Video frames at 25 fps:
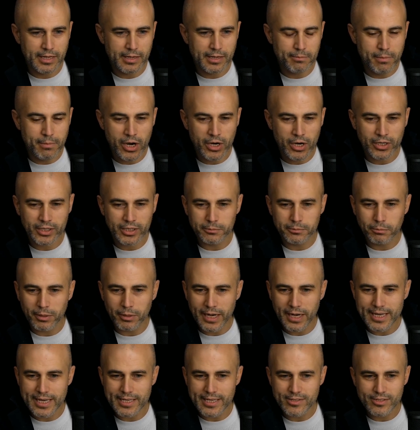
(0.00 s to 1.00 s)

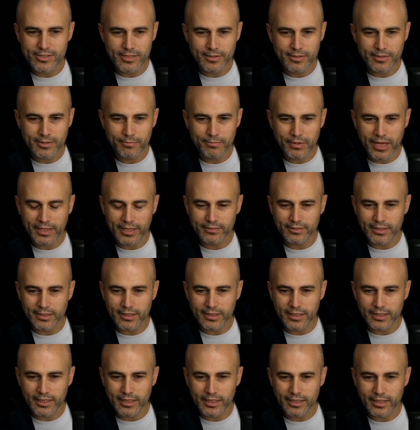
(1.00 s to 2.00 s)
marketplace and
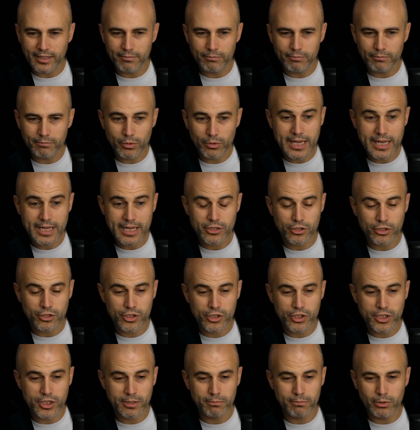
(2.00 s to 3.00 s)

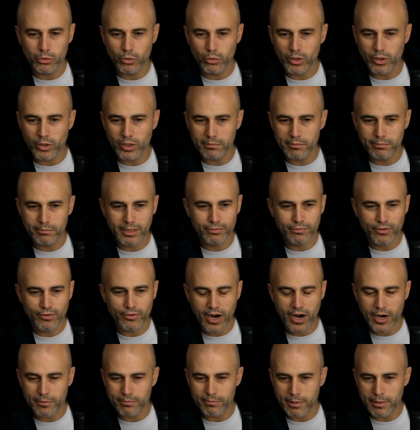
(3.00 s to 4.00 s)
relationship between big
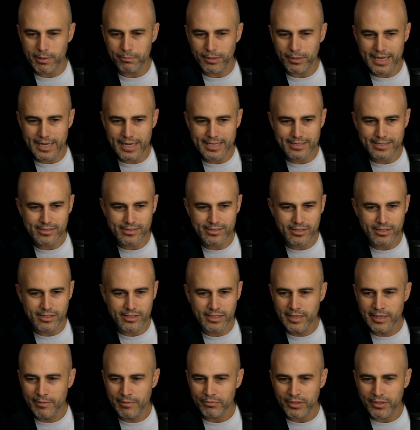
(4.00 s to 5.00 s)
pharma plus
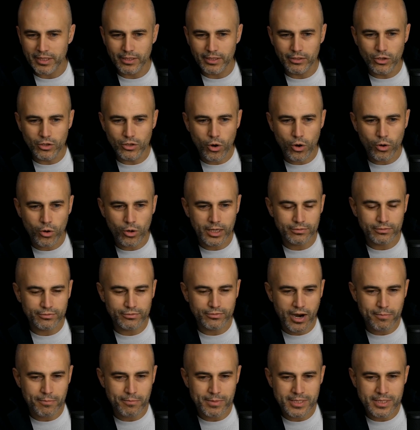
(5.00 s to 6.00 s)
local
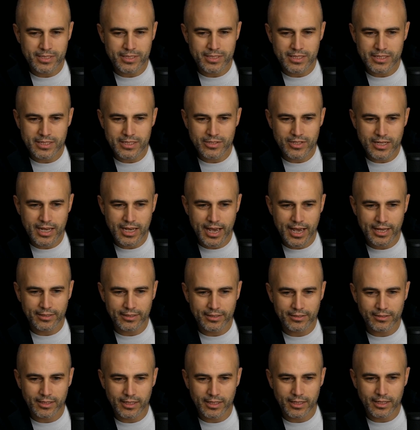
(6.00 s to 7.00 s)
pharmacies
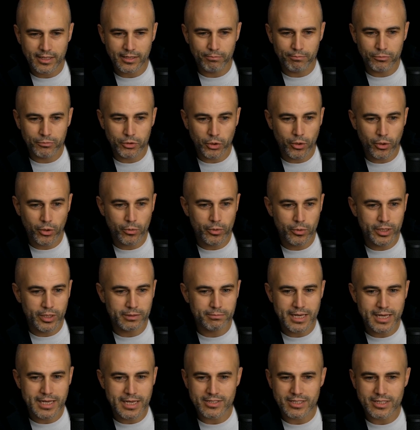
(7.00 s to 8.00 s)
and throwing
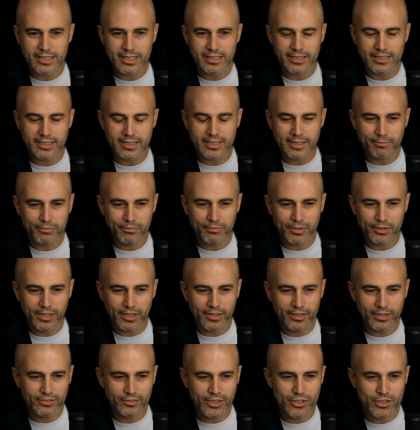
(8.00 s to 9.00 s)
basically
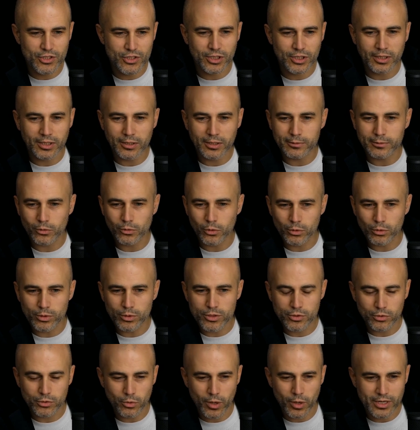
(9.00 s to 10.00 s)
digital
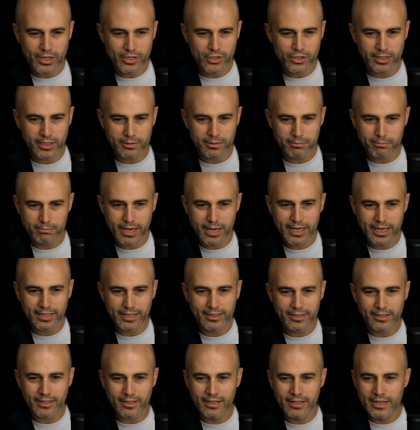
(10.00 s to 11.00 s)
tools to actually
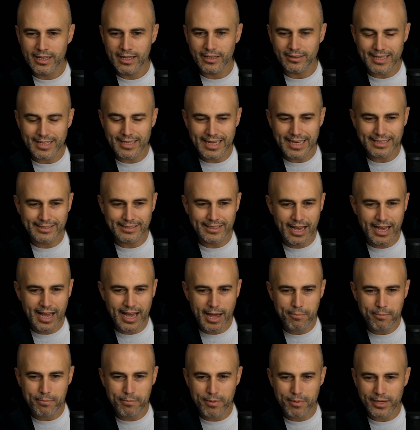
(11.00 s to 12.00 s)
make that
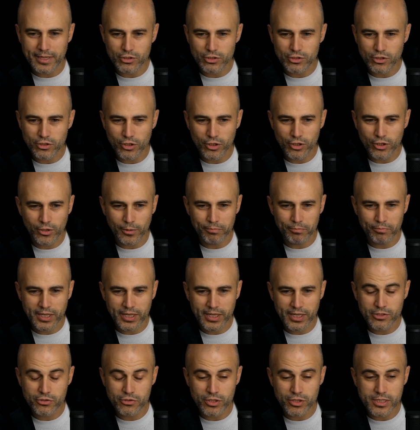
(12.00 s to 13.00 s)
happen. So
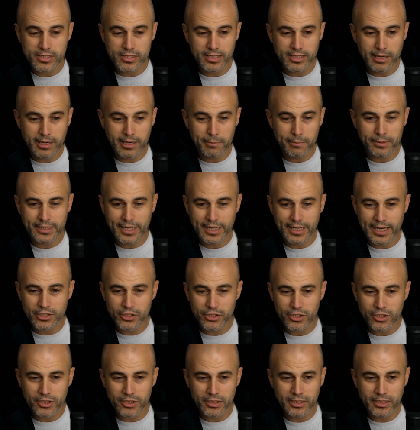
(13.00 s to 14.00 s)
interesting
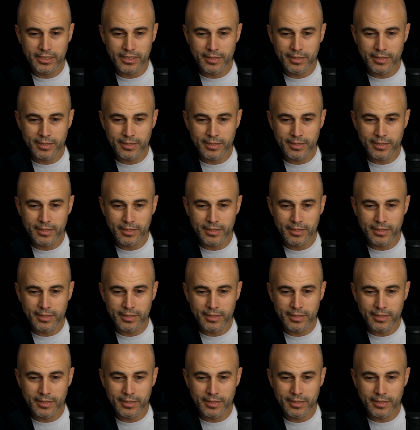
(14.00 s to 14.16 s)
application.